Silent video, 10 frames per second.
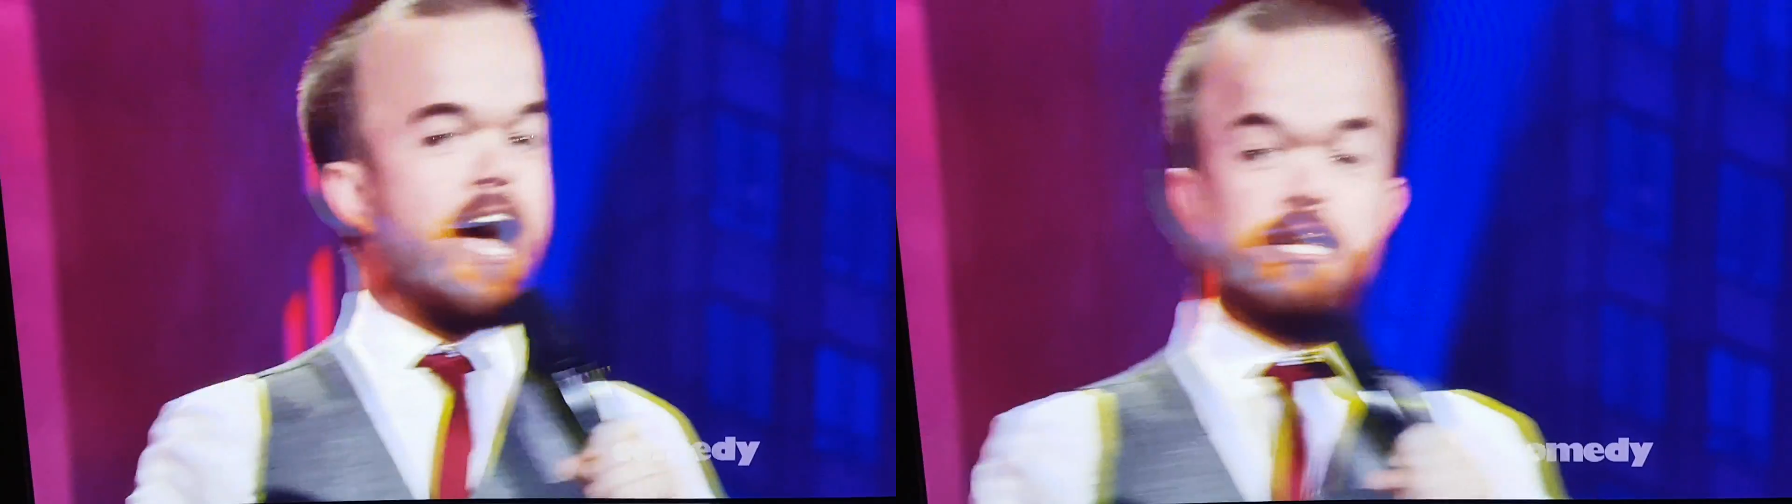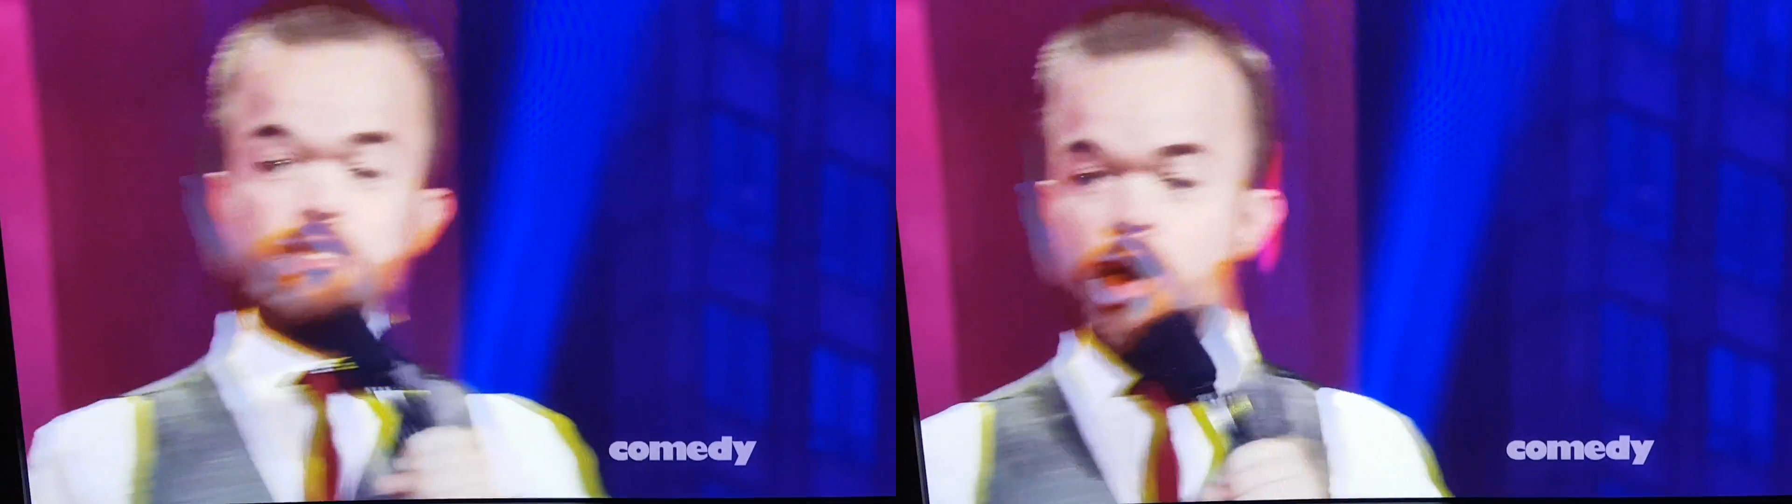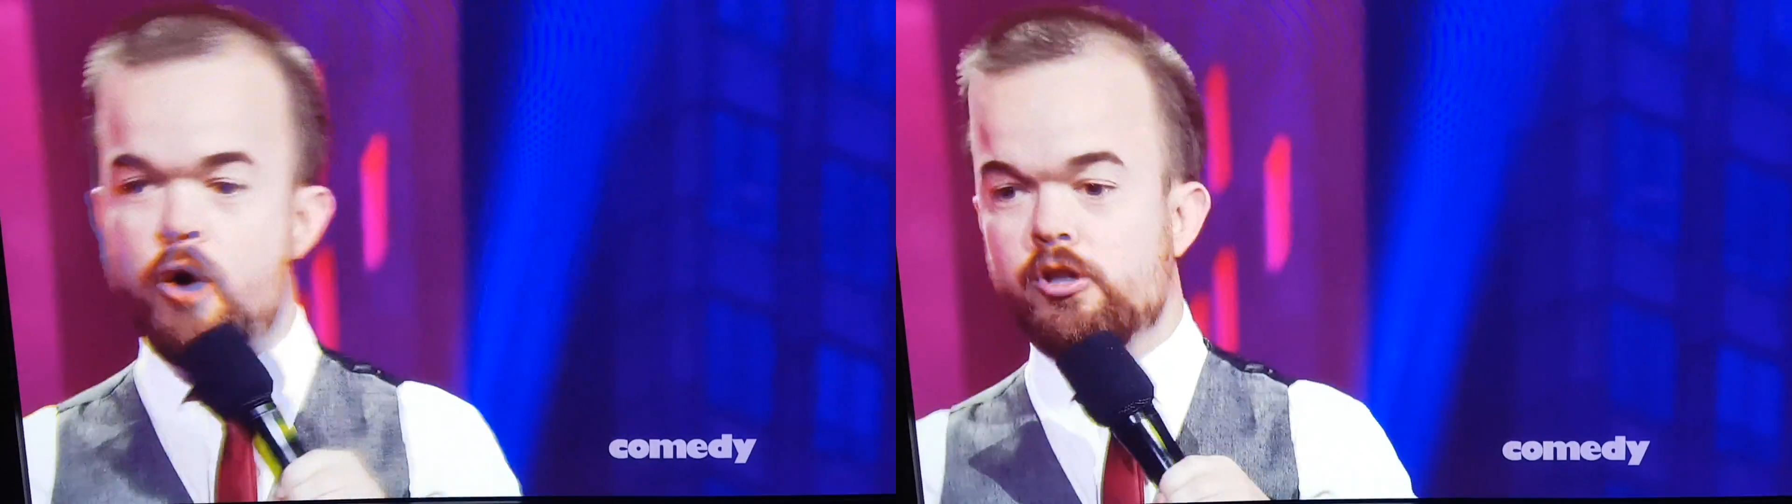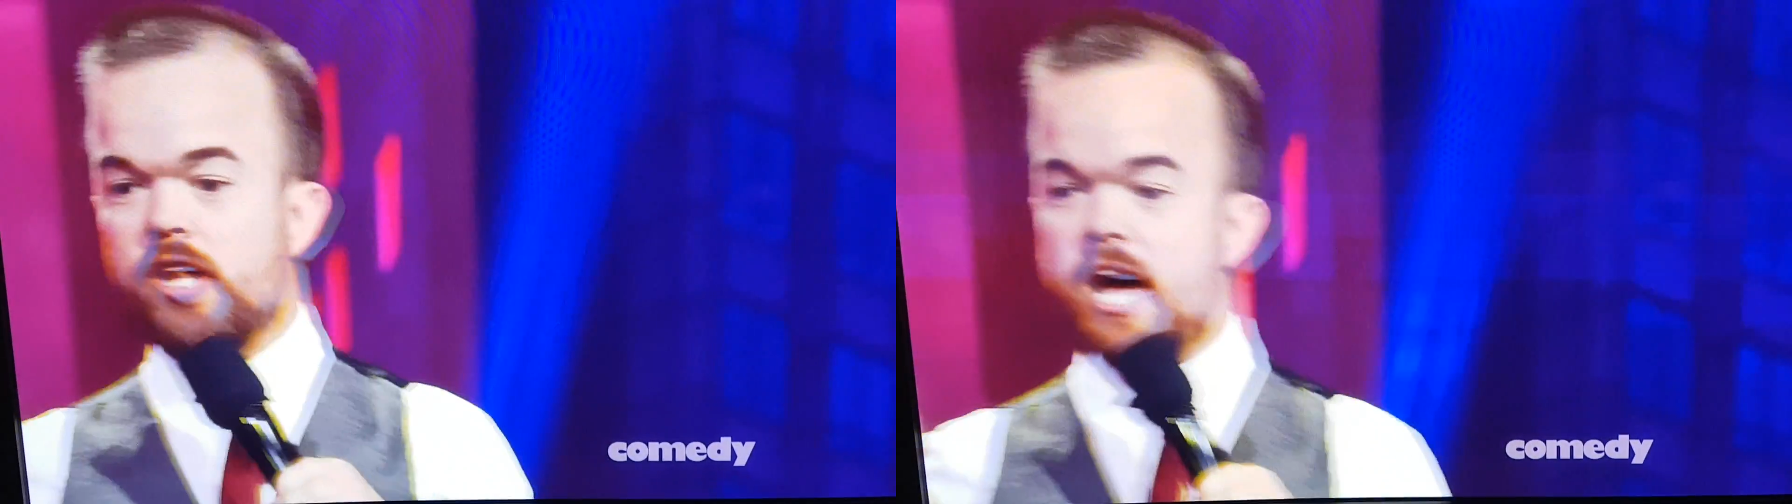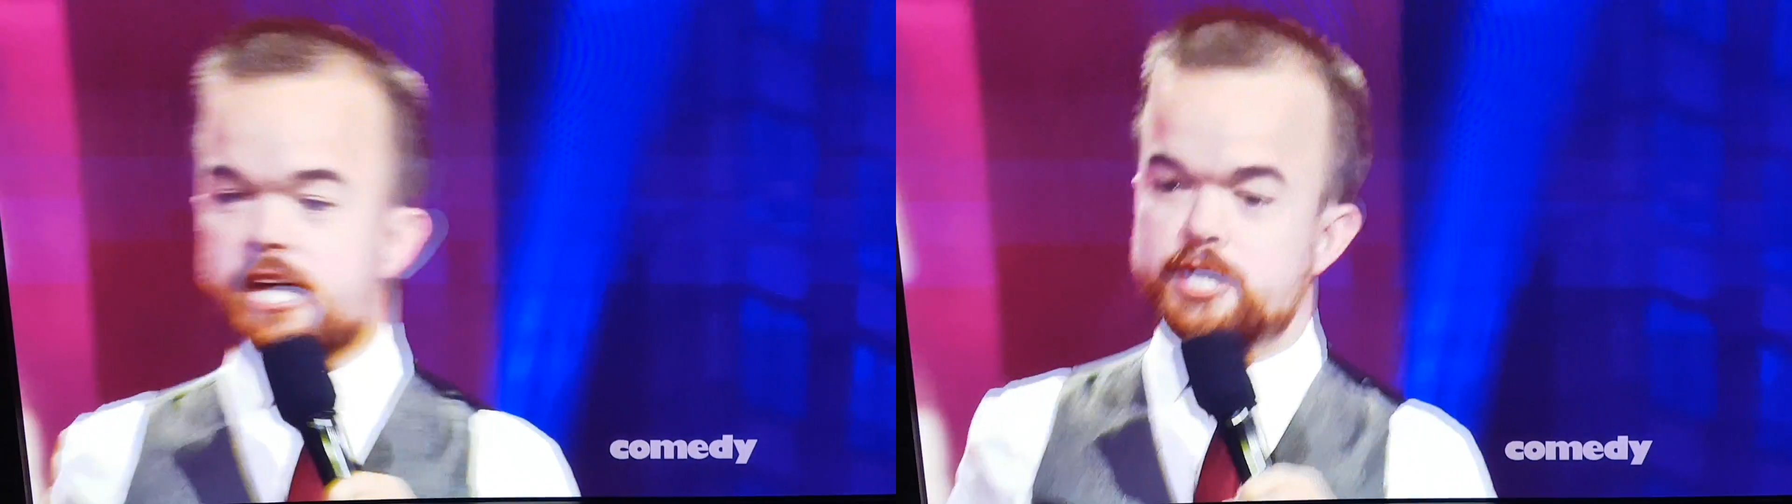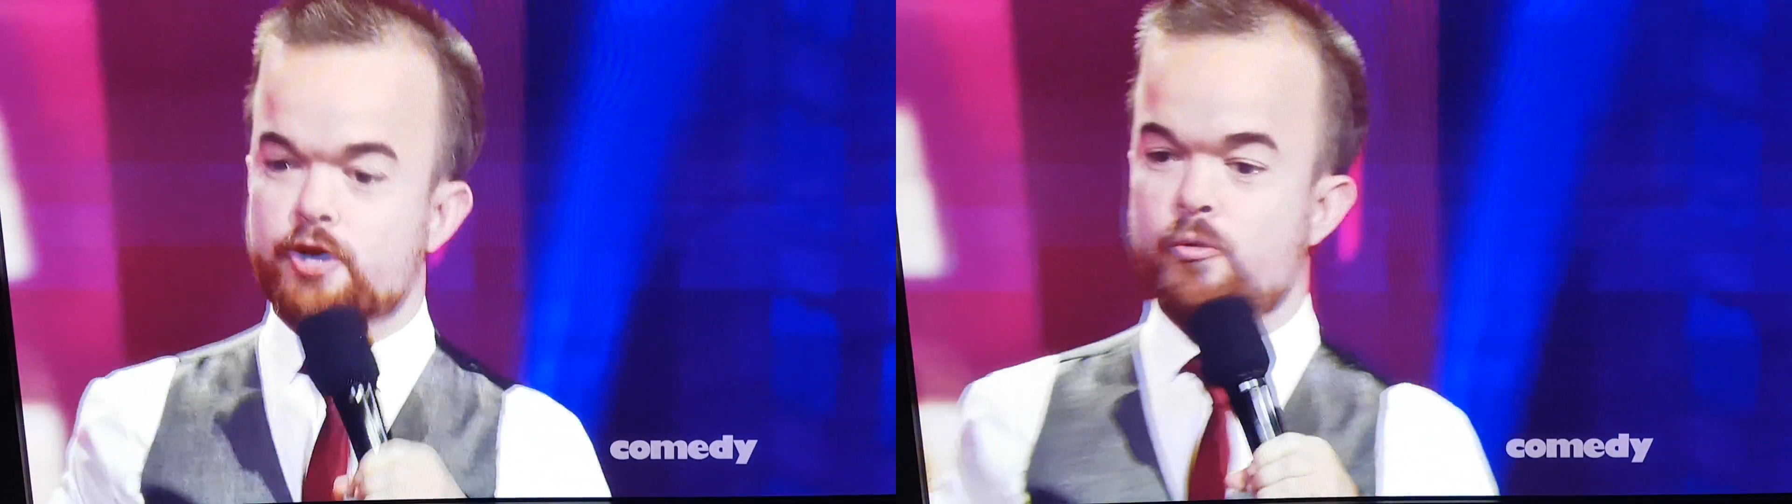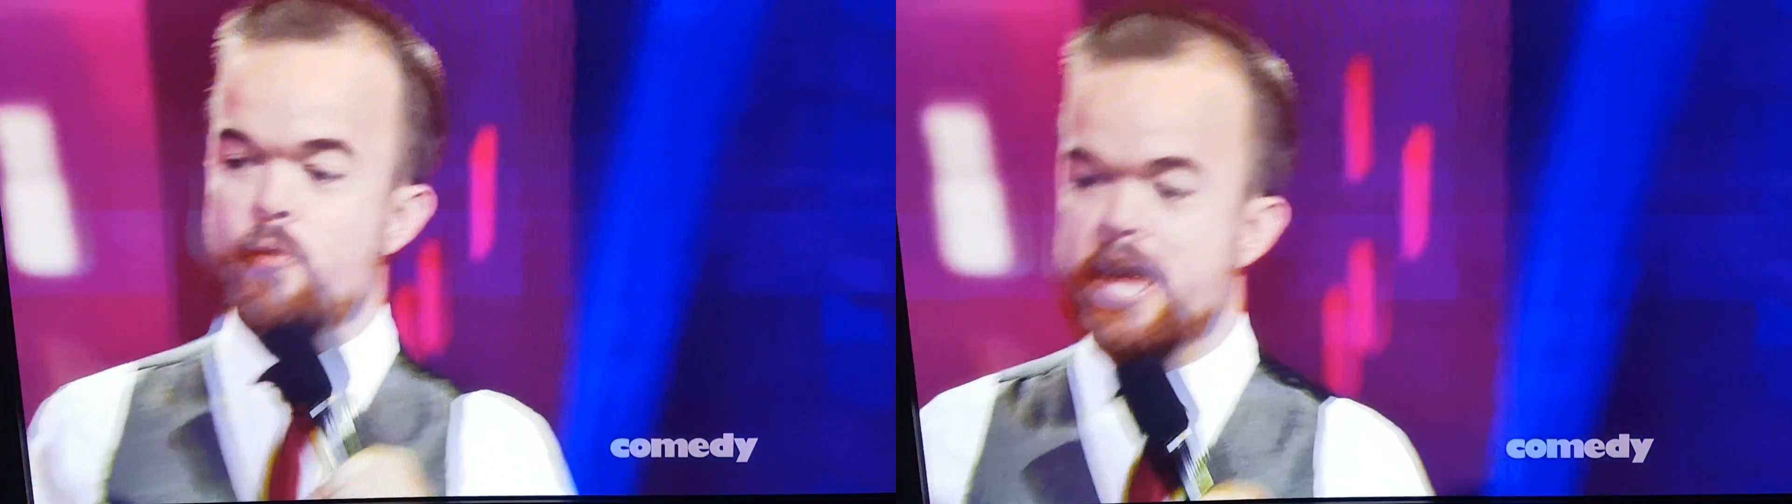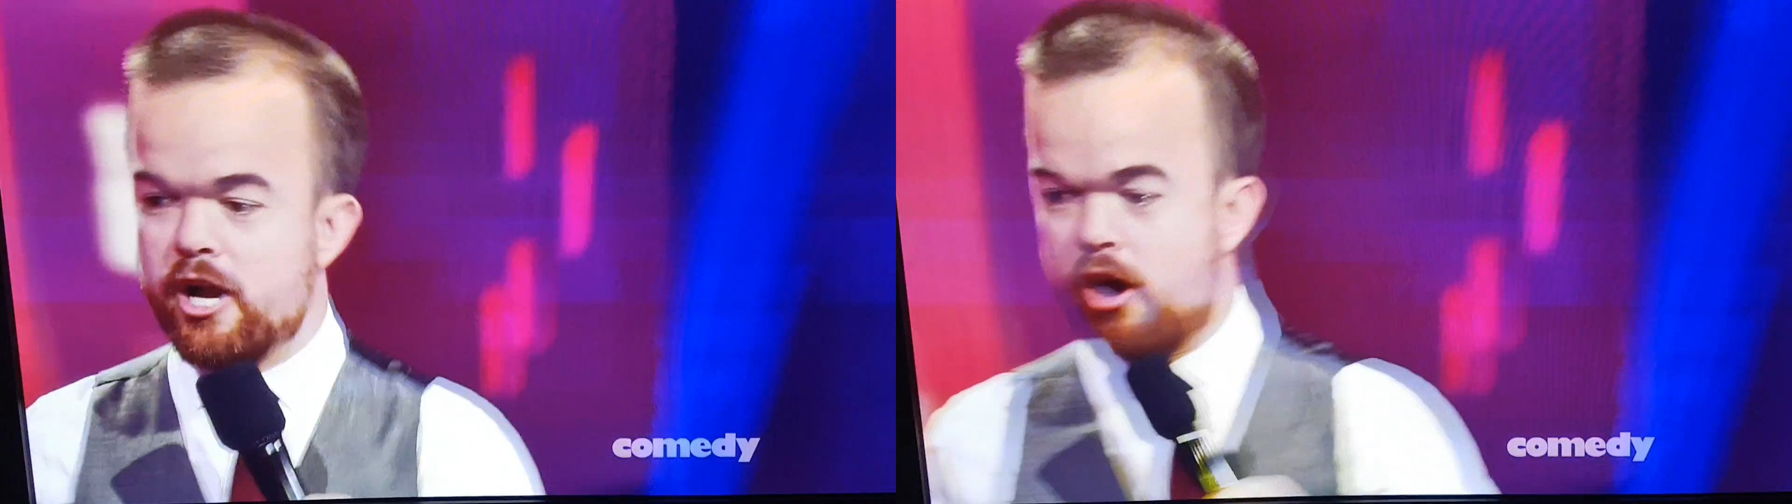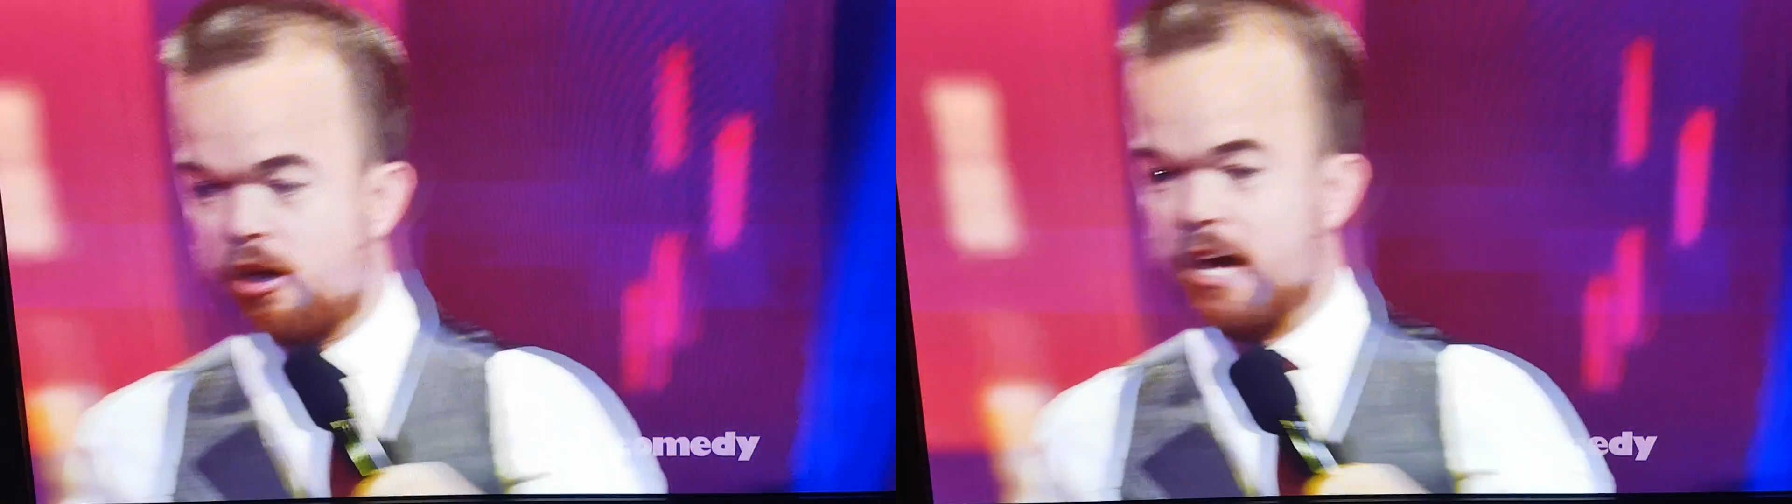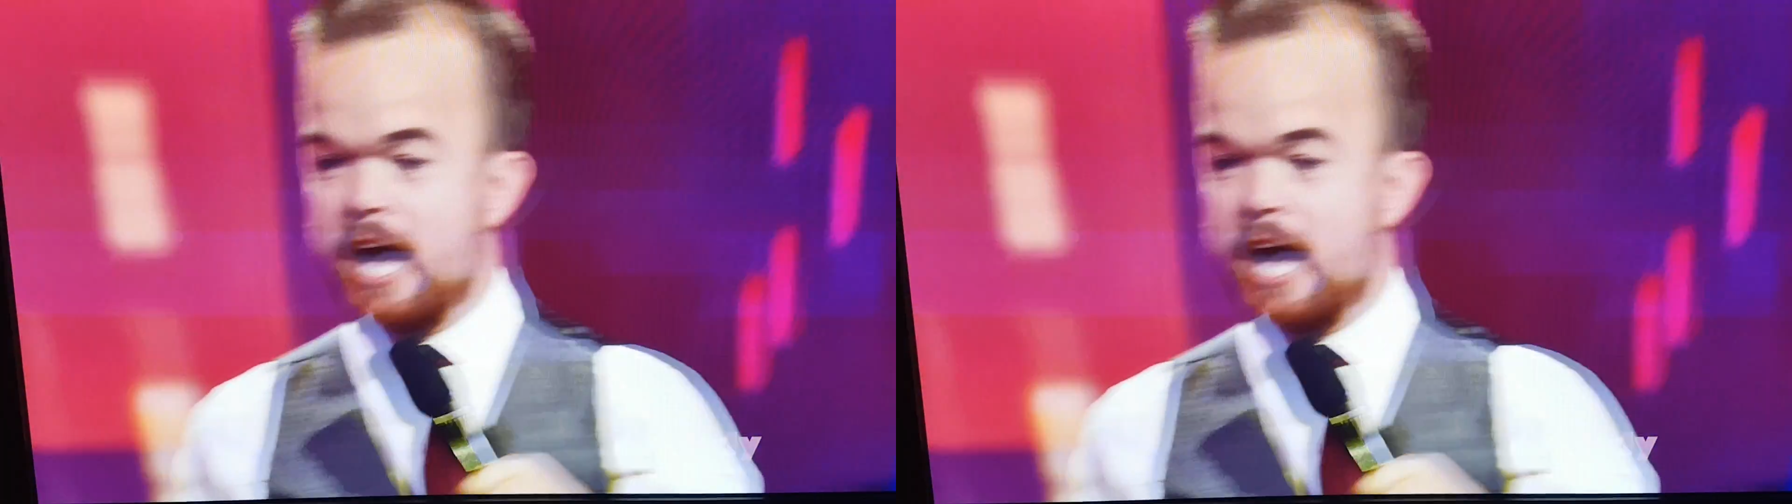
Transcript: I don't like your winter.